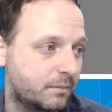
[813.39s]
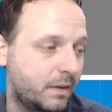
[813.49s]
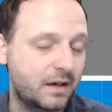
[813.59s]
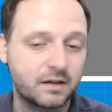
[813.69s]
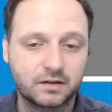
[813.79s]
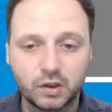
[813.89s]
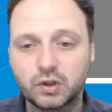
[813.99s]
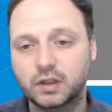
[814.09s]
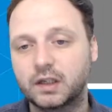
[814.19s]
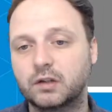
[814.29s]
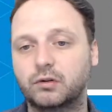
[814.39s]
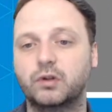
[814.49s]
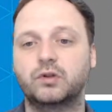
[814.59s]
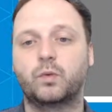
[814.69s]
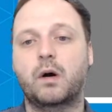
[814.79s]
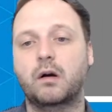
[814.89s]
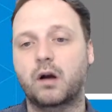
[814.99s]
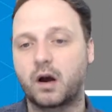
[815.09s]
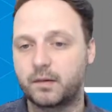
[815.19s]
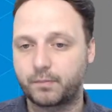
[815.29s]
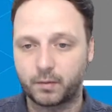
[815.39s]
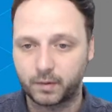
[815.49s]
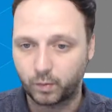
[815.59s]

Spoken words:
because usually you use your wild card in probably